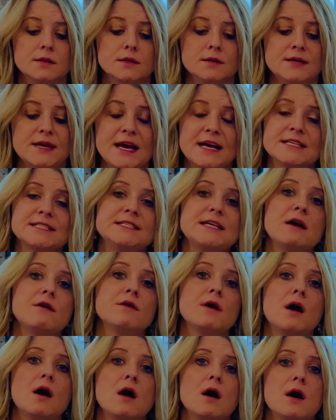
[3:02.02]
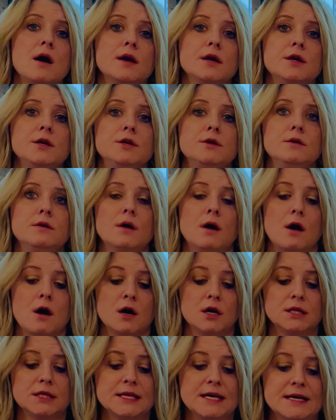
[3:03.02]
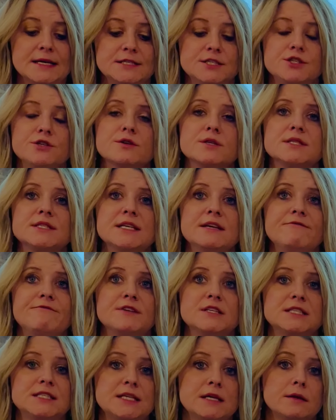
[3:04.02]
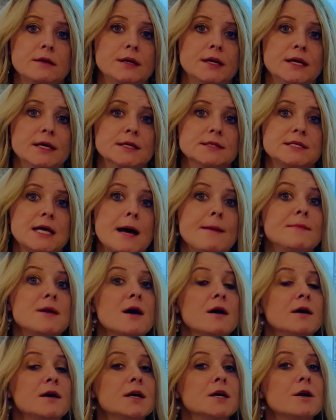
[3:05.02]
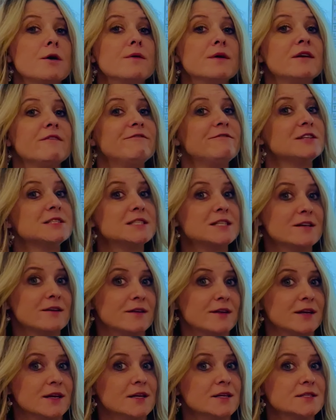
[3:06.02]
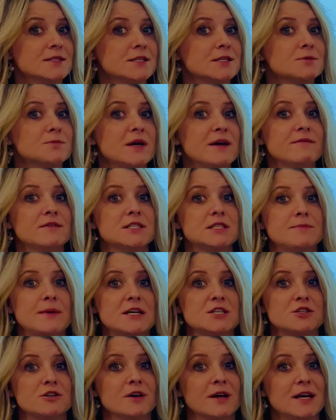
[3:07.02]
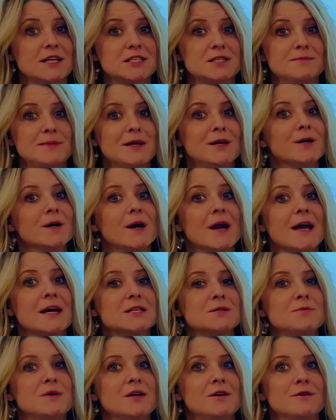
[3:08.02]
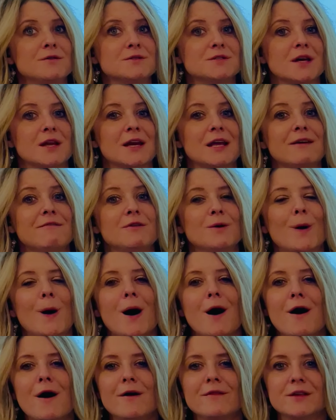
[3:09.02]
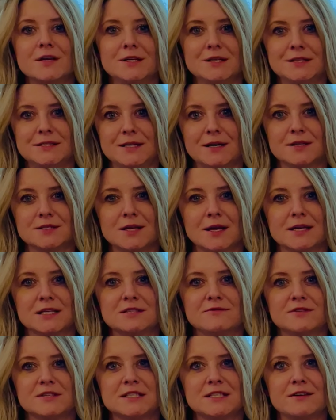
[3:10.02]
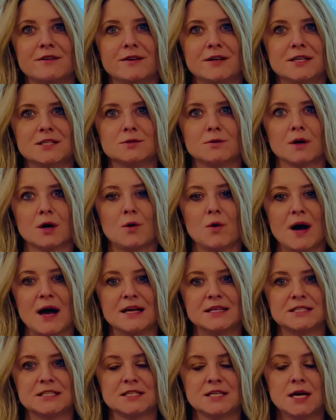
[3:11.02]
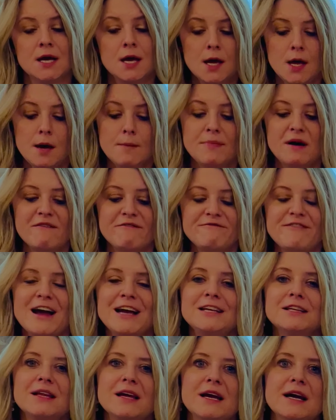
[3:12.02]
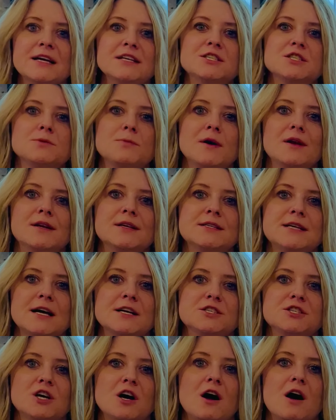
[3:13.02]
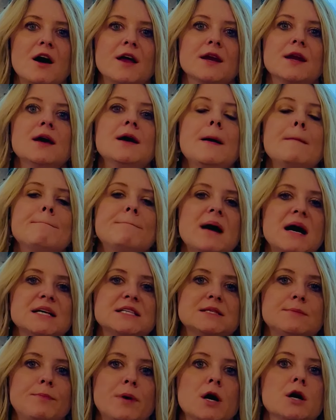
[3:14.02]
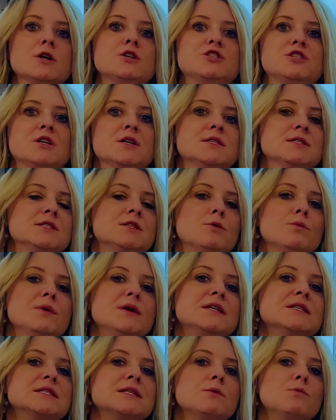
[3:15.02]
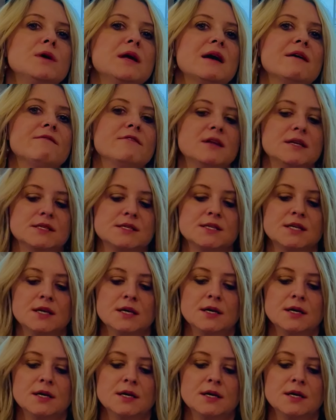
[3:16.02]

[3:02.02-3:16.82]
Next down on our list, you'll see facilities. I'm not gonna go into facilities because we have a special guest speaker next week who's gonna give you all the details on his facilities request. But finally, I just wanted to touch on bus purchase. The reason we haven't